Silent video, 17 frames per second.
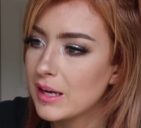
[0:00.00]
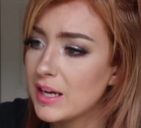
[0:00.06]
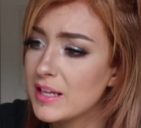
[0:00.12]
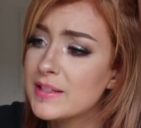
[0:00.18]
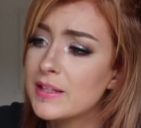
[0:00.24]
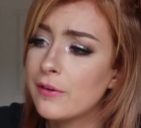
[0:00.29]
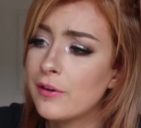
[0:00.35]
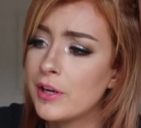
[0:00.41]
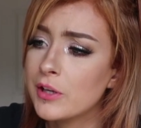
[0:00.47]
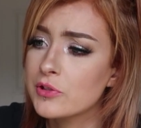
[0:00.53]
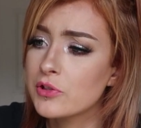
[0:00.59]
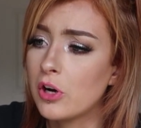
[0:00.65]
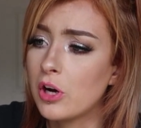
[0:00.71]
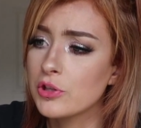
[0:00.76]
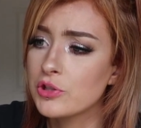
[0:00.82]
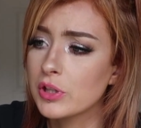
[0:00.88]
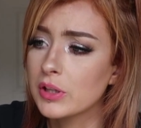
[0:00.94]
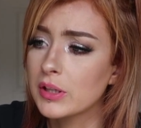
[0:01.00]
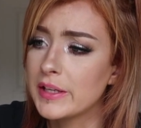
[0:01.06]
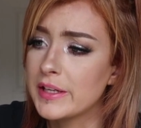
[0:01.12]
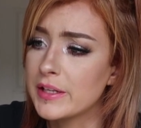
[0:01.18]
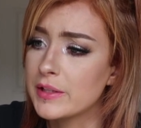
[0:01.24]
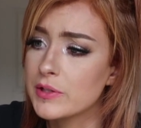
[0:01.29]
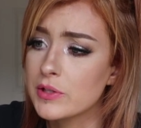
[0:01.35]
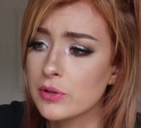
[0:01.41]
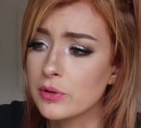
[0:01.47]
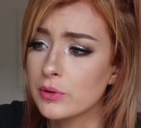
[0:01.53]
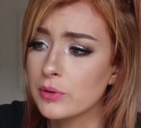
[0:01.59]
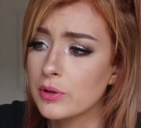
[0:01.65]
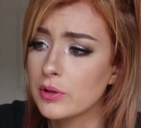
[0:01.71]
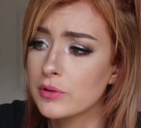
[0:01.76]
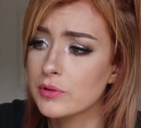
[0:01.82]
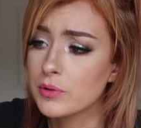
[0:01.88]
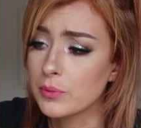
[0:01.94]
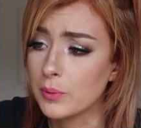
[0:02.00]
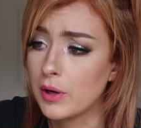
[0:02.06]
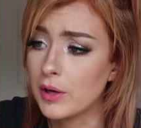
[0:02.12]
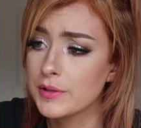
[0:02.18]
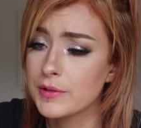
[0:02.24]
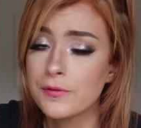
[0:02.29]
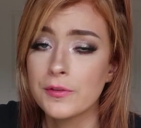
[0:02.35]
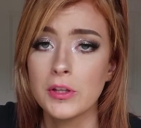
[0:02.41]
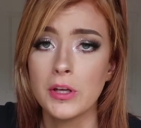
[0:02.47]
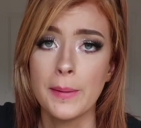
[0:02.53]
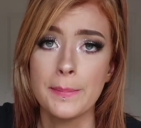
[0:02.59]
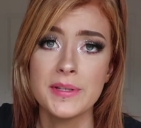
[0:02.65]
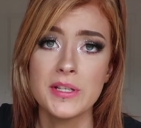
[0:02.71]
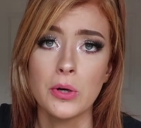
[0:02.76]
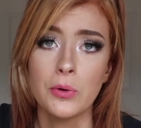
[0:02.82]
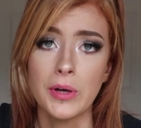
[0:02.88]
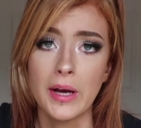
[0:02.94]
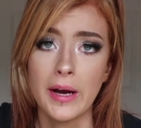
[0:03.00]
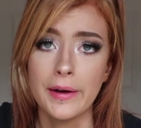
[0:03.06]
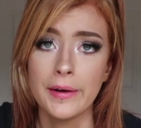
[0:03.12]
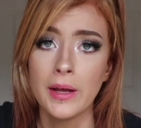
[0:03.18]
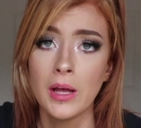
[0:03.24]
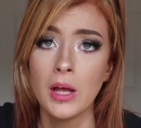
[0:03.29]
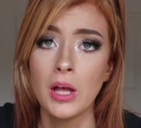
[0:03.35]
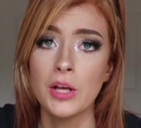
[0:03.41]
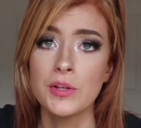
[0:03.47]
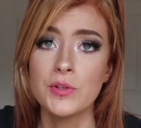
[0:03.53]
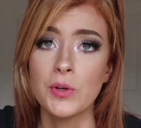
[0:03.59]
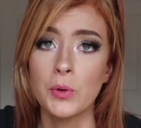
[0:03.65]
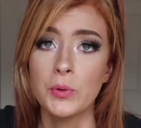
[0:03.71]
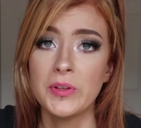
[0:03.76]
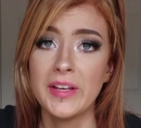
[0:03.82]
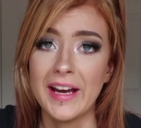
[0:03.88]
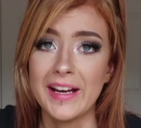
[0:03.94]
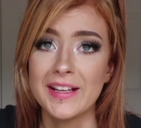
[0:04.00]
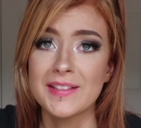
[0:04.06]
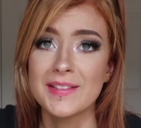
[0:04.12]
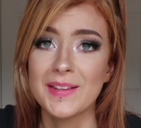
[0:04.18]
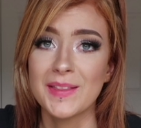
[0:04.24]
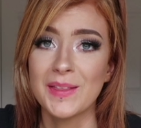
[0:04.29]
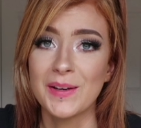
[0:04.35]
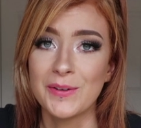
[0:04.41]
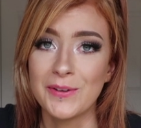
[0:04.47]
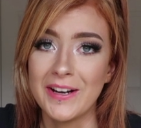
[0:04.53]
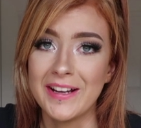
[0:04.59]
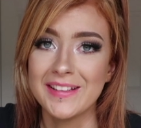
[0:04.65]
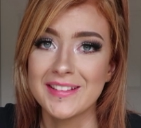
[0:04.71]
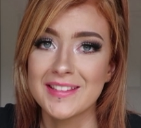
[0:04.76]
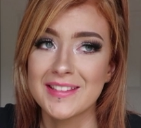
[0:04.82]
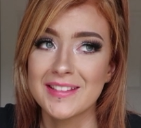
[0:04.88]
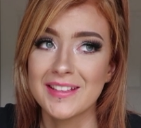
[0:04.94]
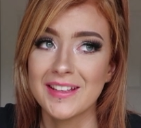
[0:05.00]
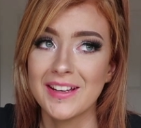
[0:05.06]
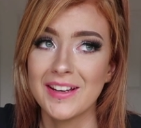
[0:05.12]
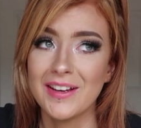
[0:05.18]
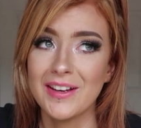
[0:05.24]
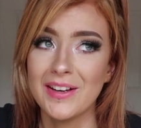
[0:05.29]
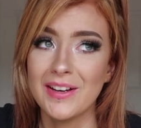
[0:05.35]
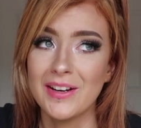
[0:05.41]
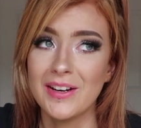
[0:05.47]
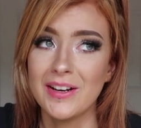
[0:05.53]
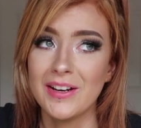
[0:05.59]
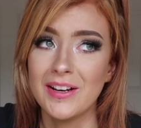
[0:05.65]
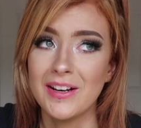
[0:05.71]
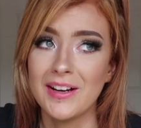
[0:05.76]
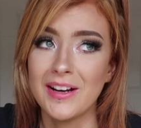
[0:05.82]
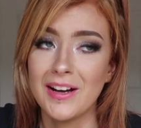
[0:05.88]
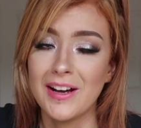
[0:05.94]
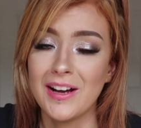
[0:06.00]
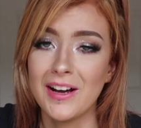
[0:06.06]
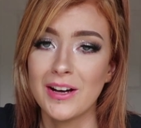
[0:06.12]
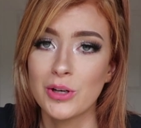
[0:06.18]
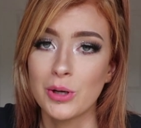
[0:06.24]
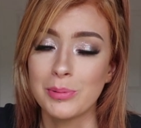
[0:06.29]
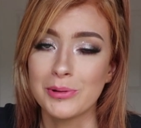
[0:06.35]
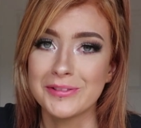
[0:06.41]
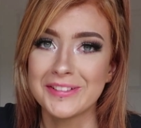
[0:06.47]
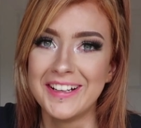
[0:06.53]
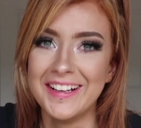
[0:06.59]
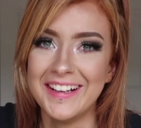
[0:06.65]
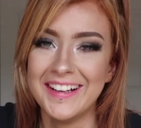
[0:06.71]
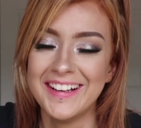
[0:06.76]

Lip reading: Is there an exhaust you're leaning towards for the MT09? So yes, there is. A couple.